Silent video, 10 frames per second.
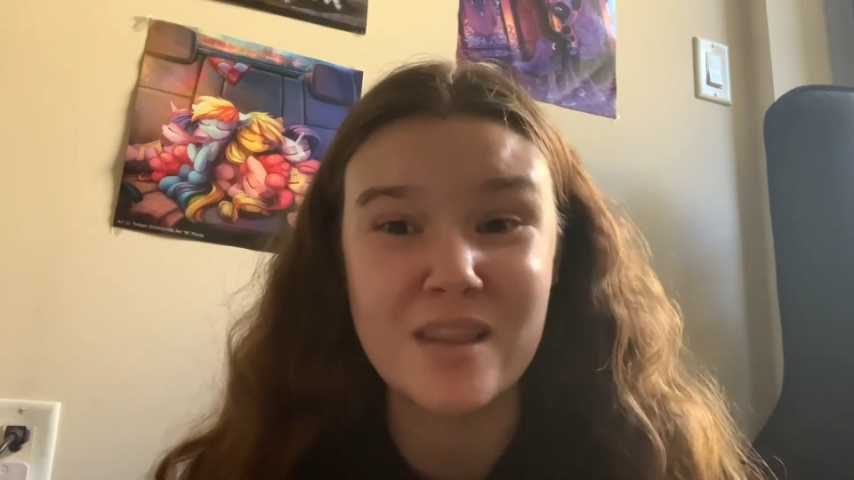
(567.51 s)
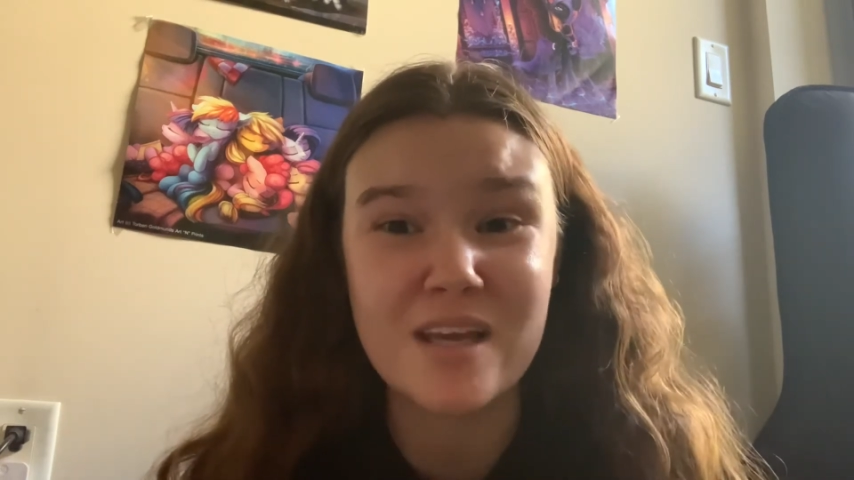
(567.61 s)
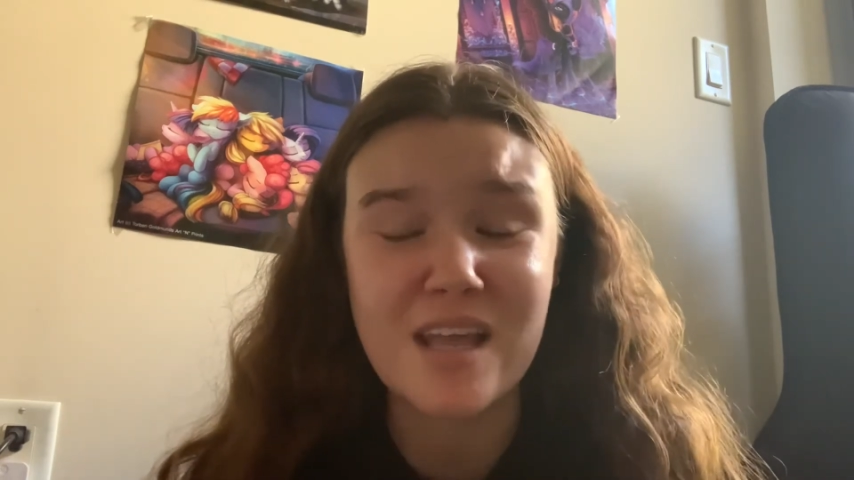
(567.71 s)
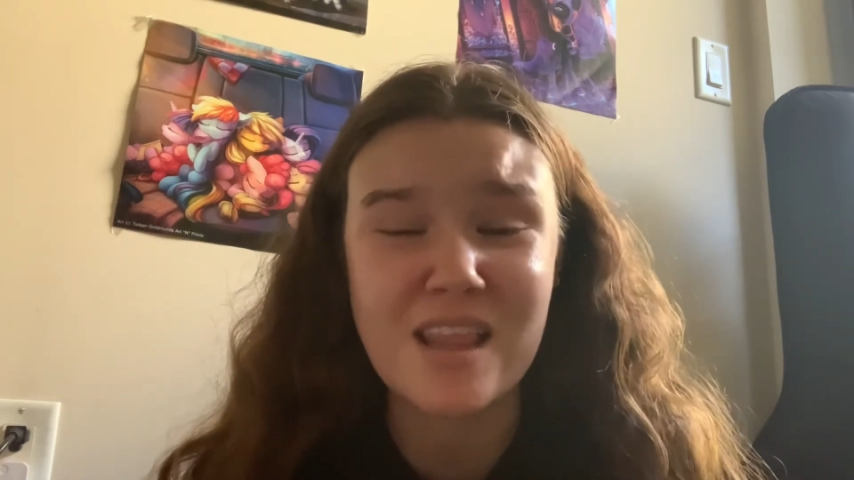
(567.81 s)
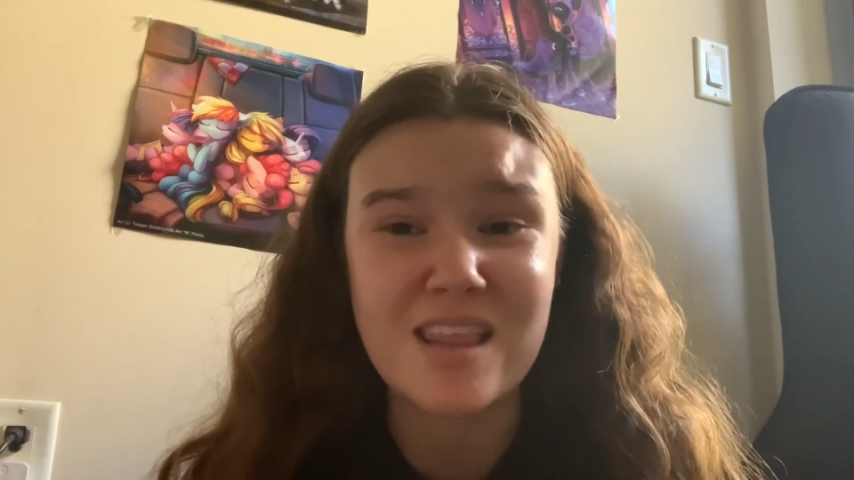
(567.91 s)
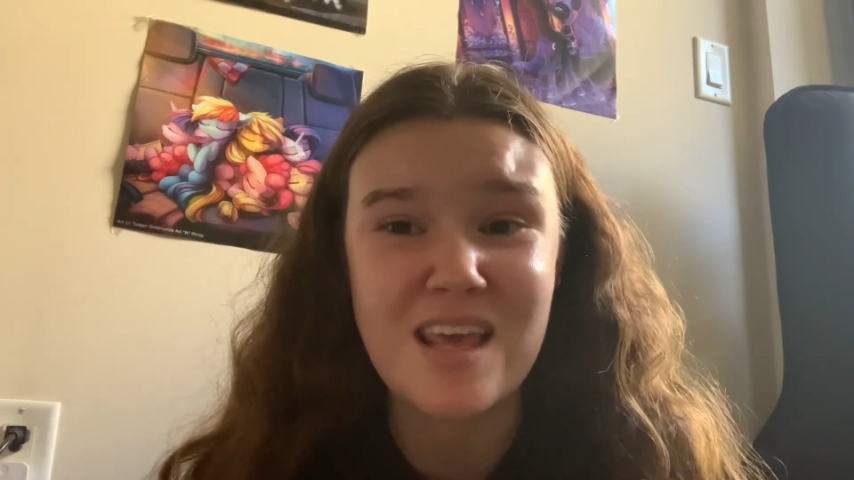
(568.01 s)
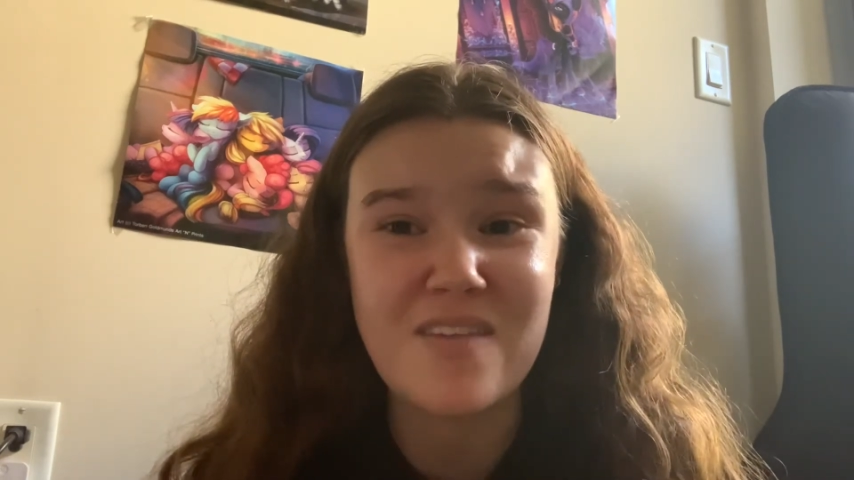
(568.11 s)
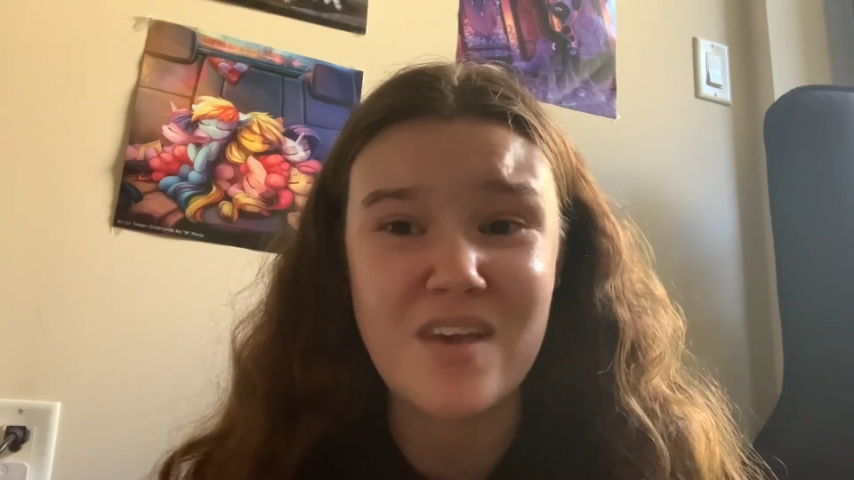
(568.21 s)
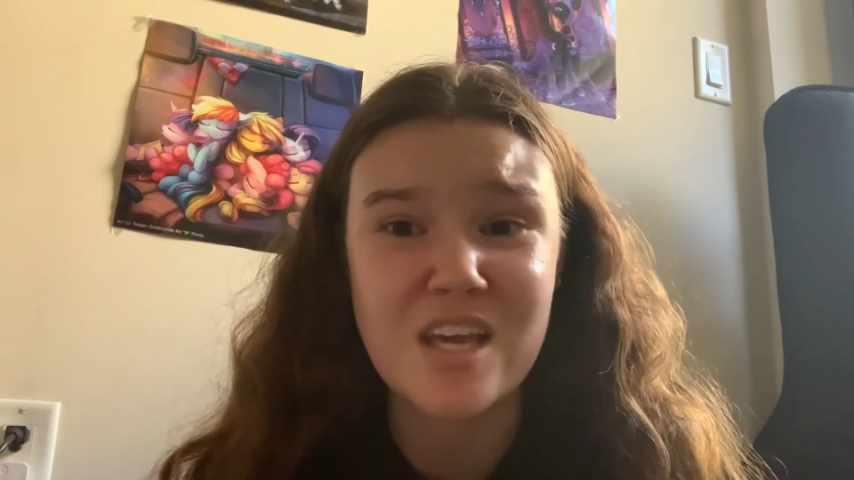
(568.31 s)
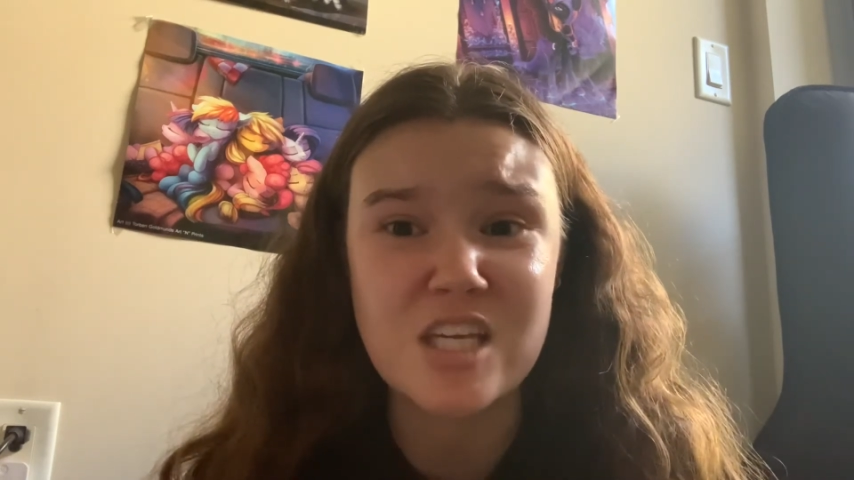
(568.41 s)
look at the
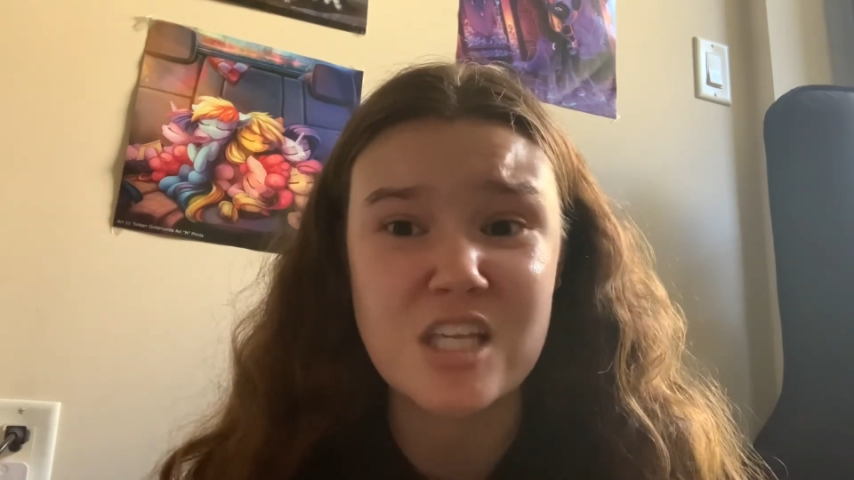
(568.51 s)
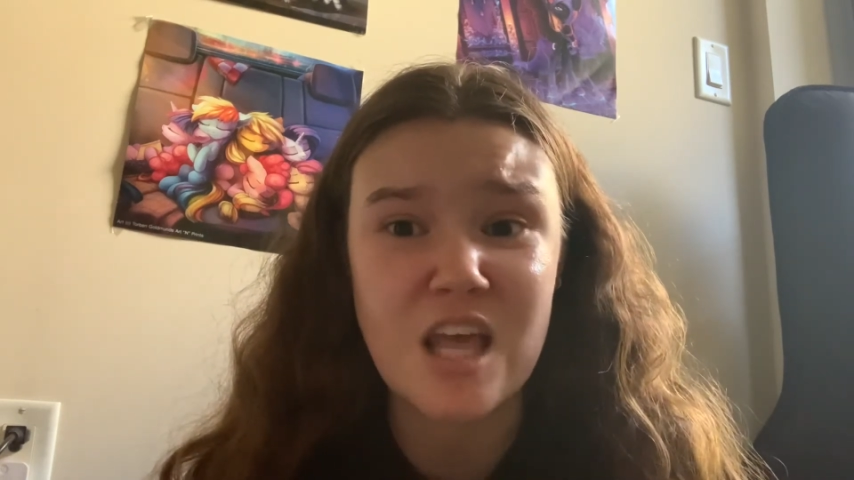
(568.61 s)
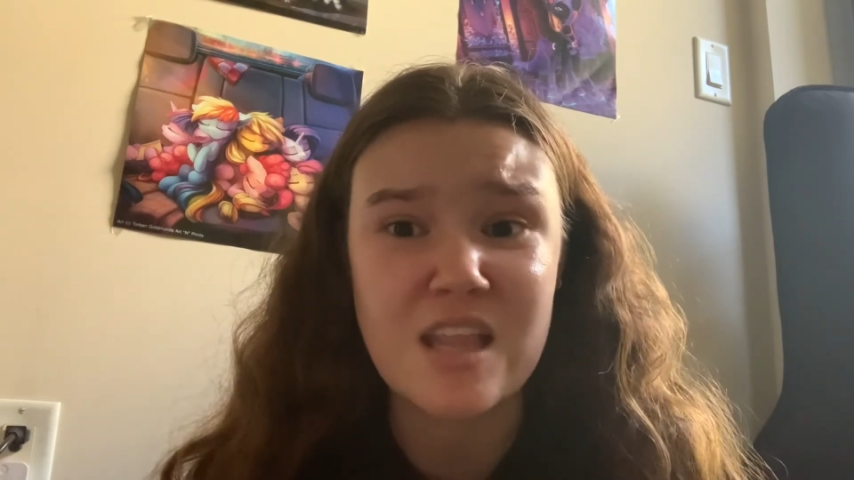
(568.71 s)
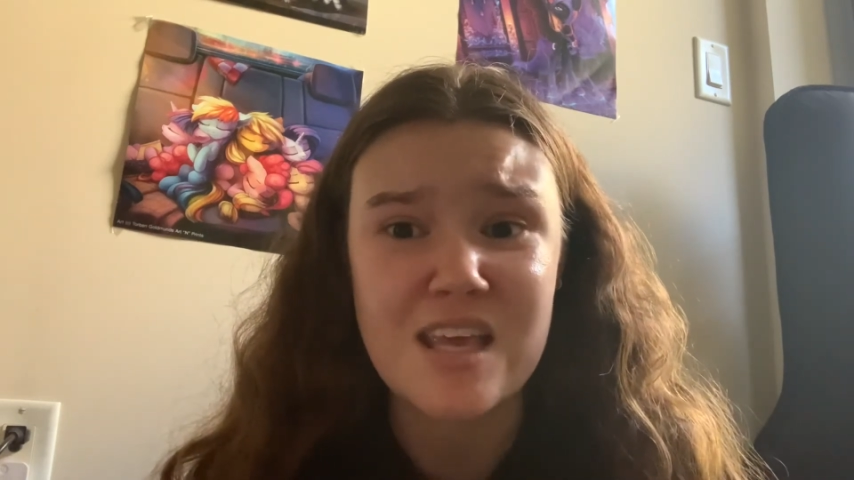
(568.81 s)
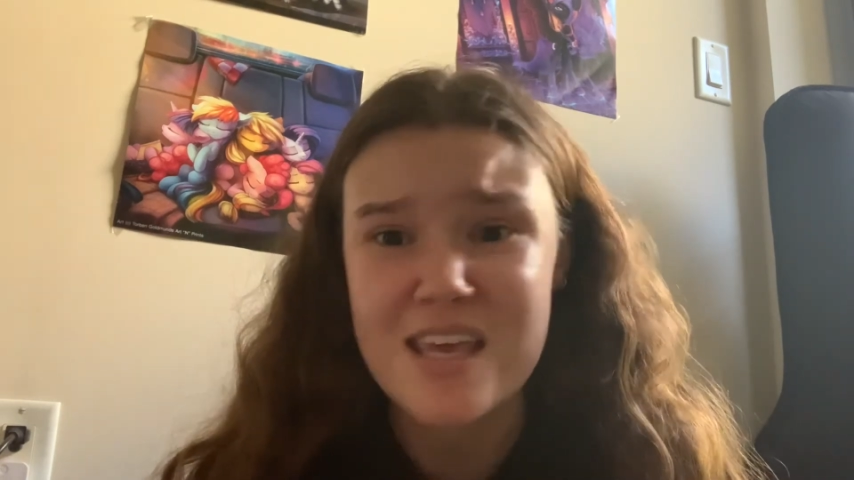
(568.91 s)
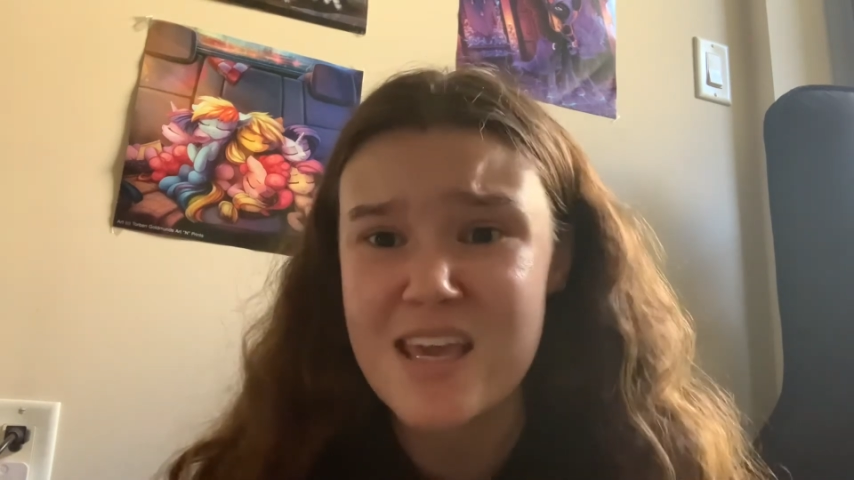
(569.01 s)
TV and she said,